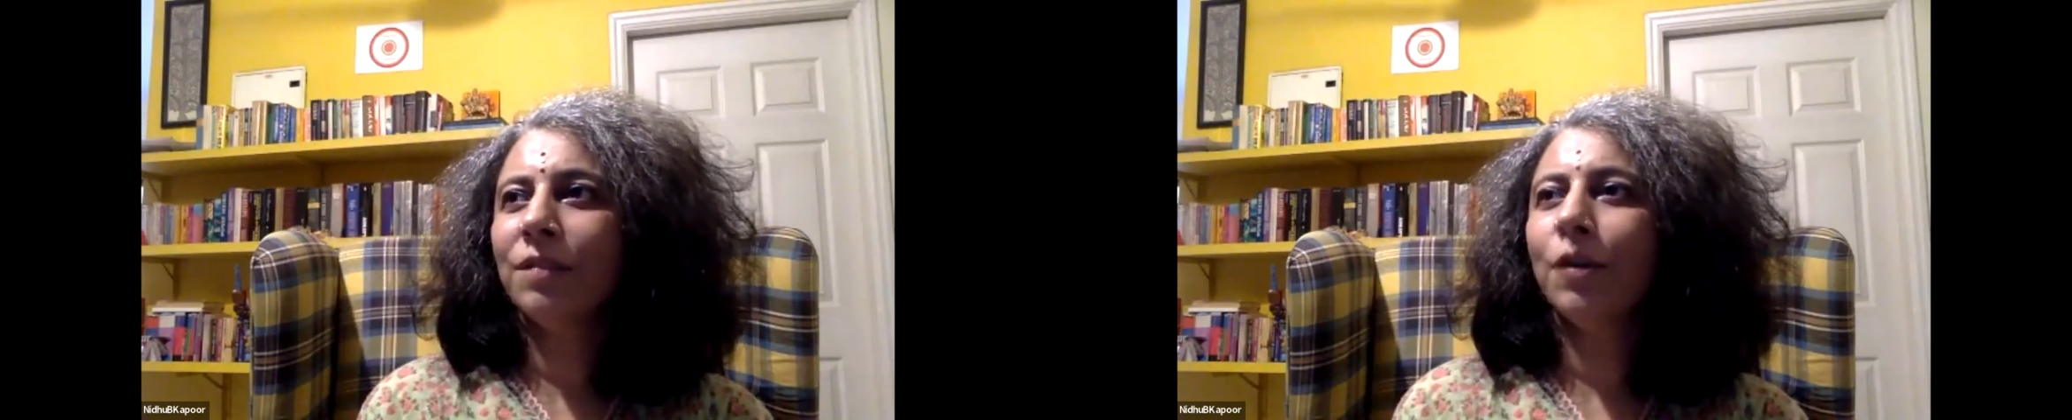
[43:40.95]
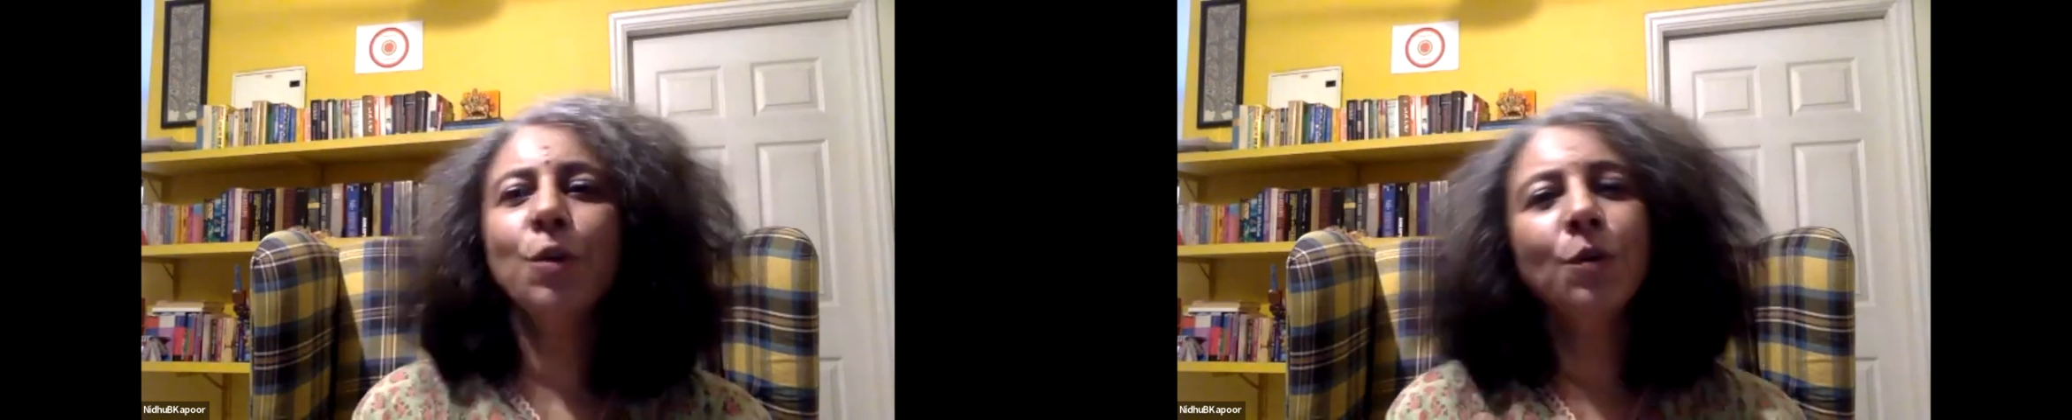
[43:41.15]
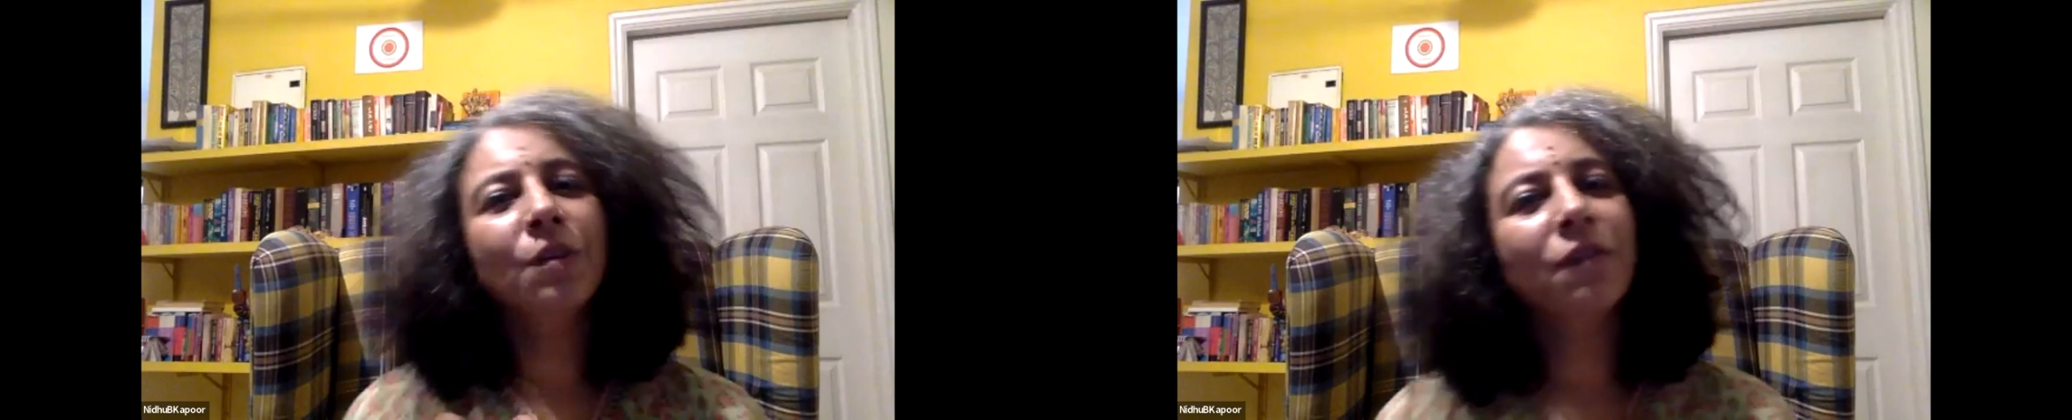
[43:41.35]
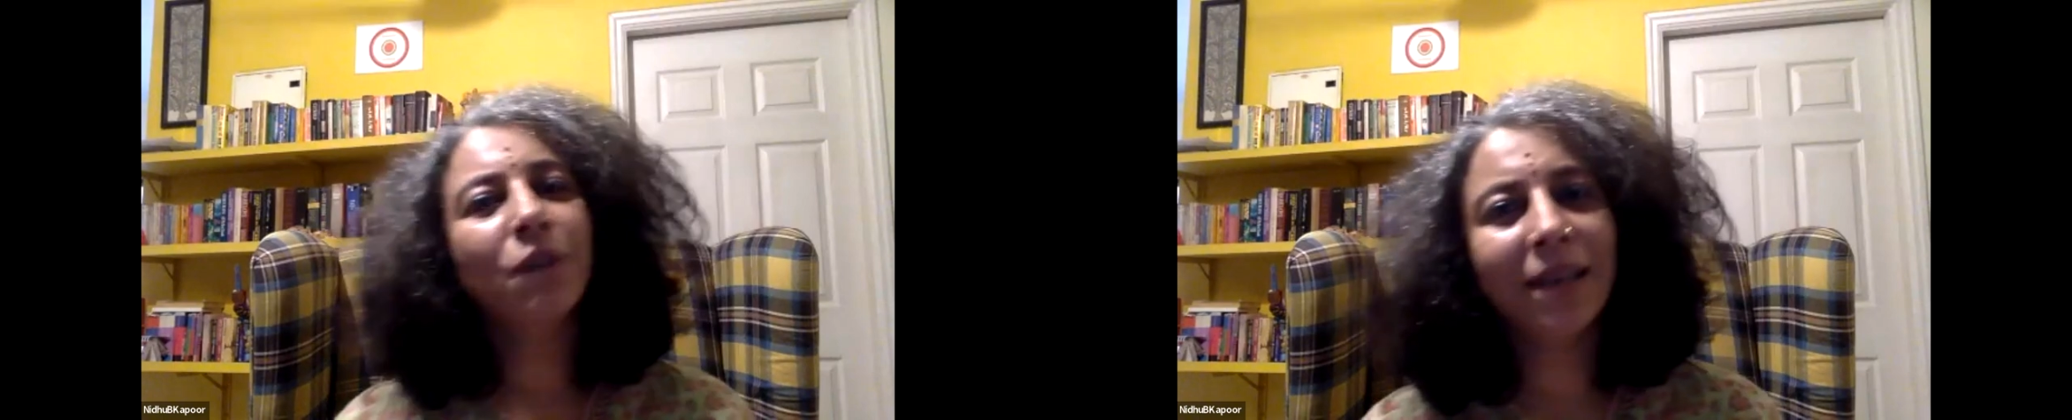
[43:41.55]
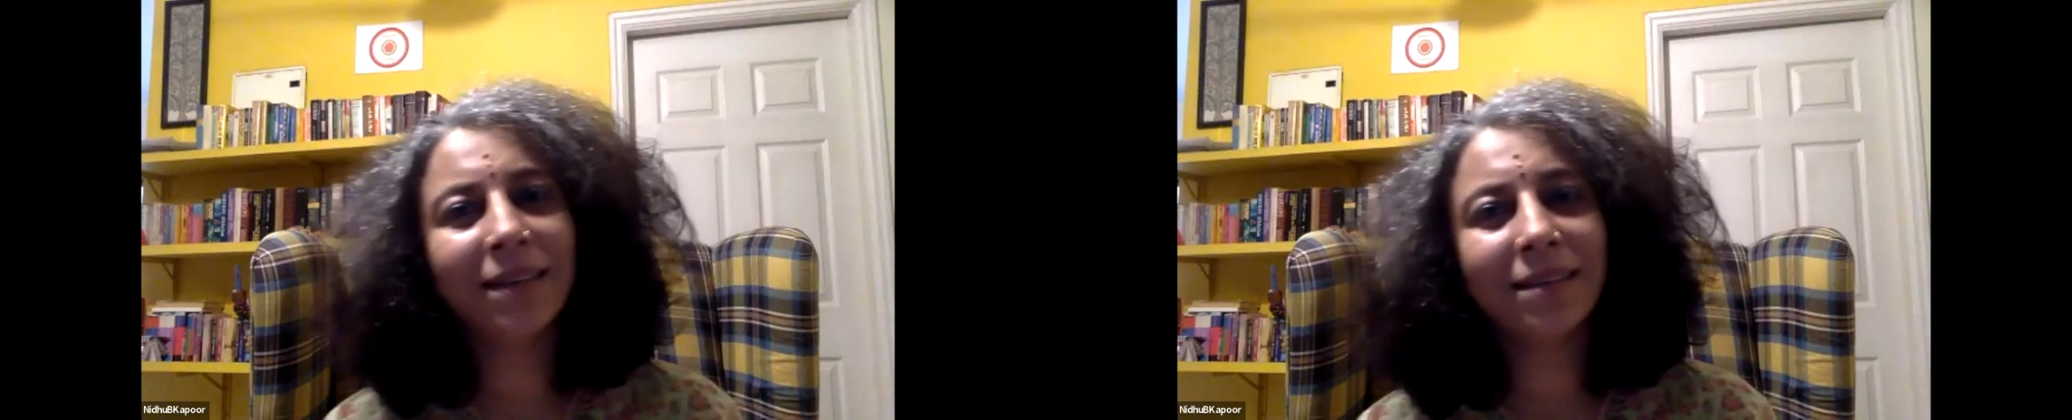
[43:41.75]
for
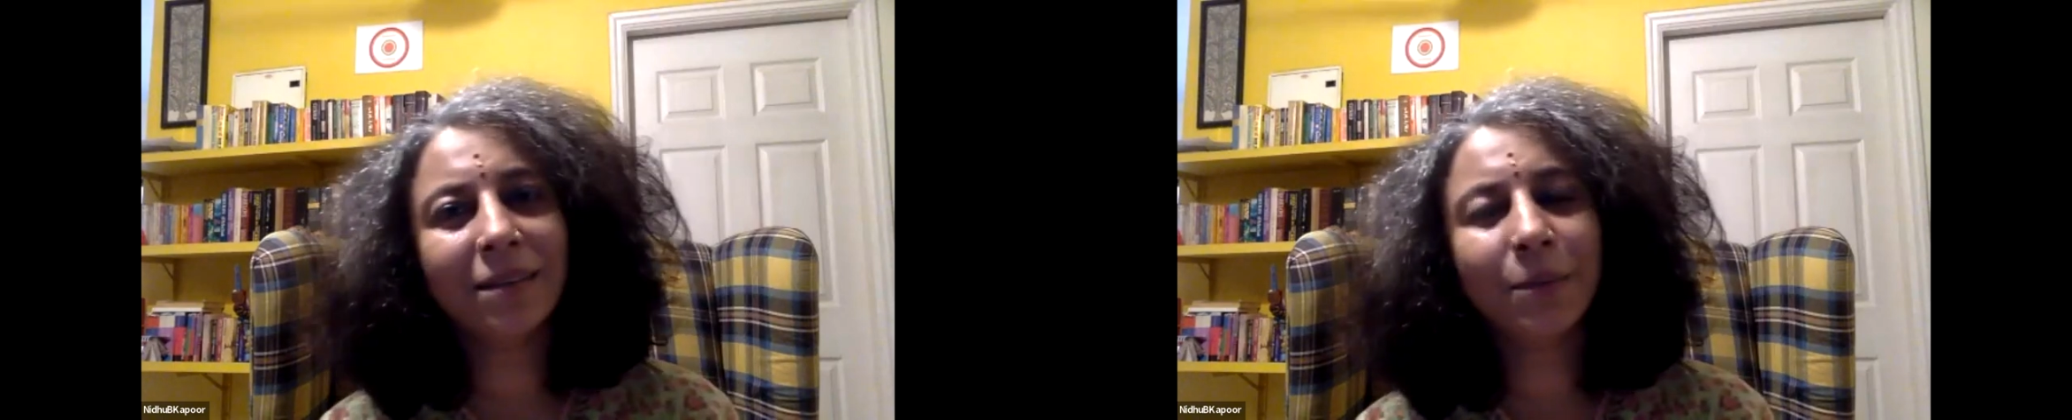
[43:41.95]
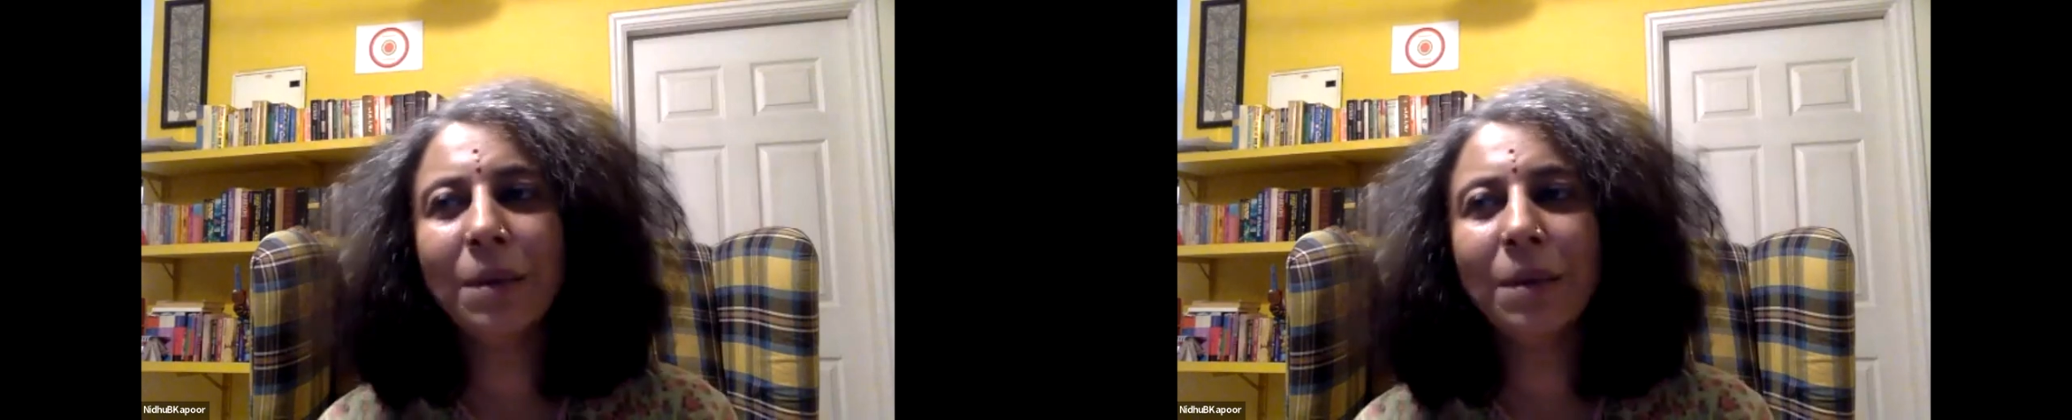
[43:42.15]
youthfulness.